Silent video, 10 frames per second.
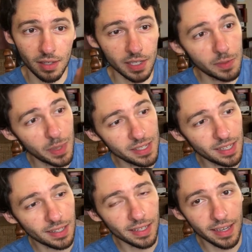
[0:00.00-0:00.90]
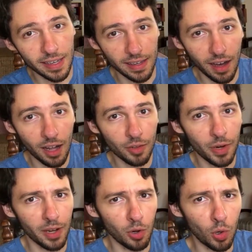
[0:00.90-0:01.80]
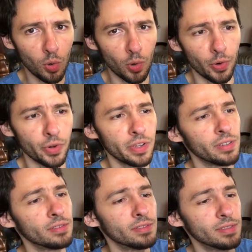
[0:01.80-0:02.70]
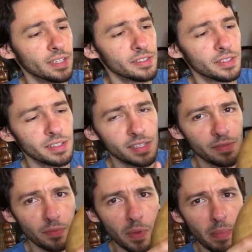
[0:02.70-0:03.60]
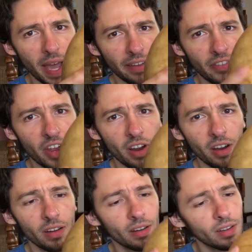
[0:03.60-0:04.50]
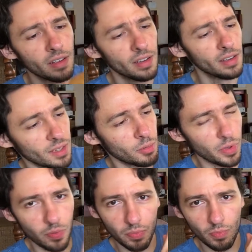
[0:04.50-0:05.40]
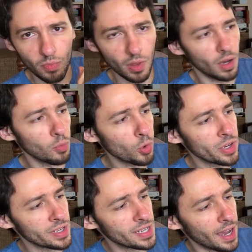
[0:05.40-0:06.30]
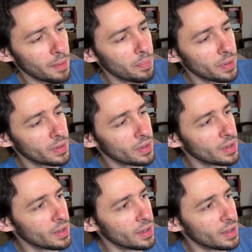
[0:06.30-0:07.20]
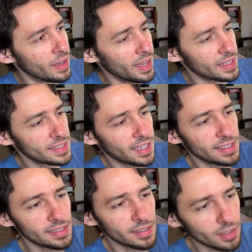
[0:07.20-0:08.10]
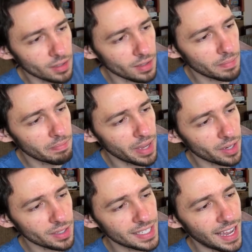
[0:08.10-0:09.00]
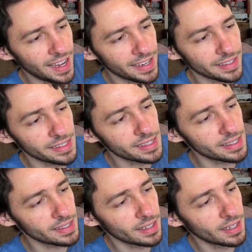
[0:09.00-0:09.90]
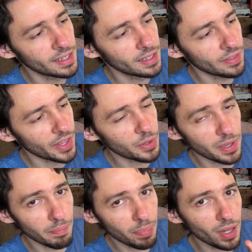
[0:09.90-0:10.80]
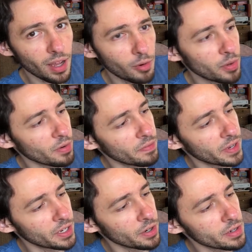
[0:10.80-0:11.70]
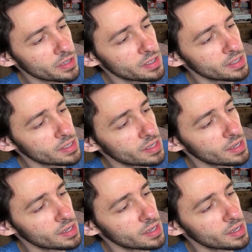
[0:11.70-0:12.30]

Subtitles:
It's basically a hollowed out gourd, as you can see from the back there, with a wooden top, and it's got these little metal tines that you can pluck with your fingers